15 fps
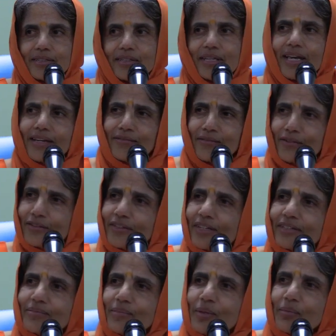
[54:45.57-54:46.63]
Like for
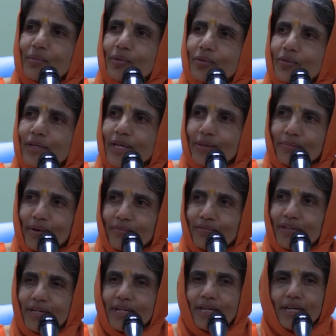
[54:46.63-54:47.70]
just people who came
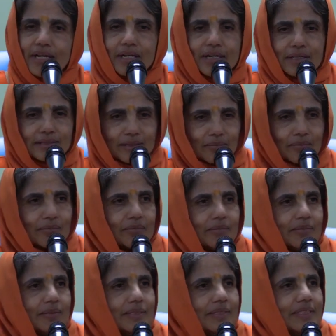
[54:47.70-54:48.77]
every day,
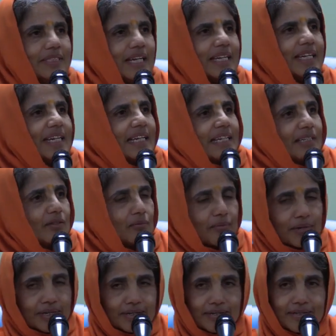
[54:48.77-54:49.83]
some general
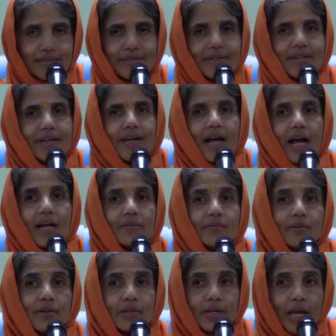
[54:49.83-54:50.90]
sweets. And
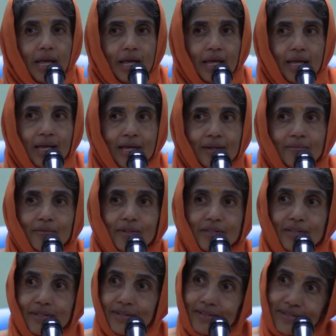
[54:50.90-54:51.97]
for rare
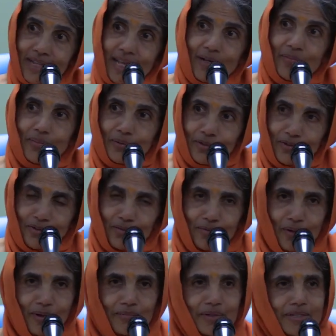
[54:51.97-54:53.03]
visitors like Pujya
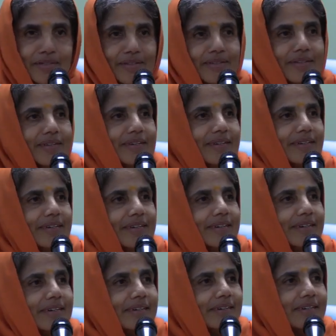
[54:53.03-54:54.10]
Swamiji,
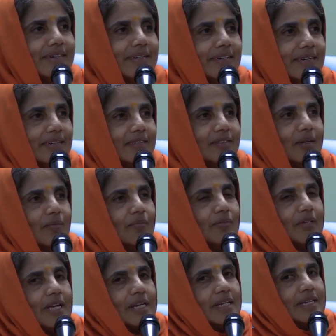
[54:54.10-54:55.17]
some
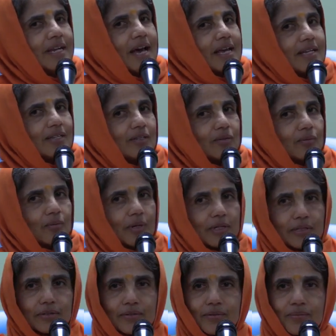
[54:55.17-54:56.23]
very nice
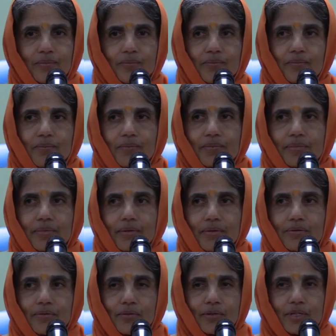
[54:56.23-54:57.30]
ones.
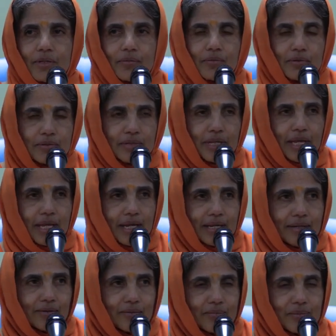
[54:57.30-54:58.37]
So he would
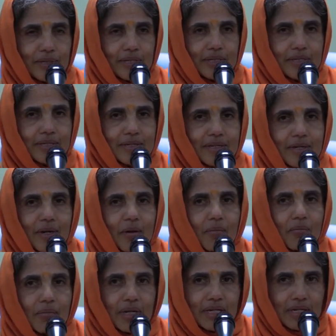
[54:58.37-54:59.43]
say to me,
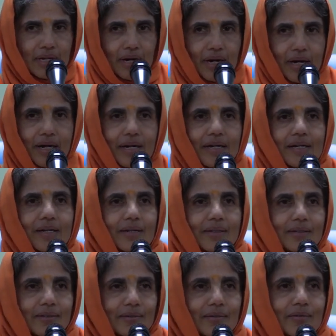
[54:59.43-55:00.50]
beta,
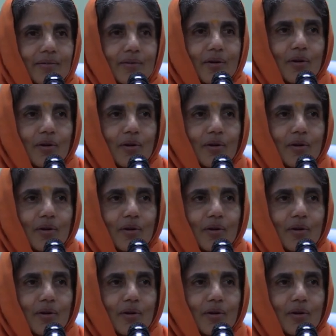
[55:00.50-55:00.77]
you know,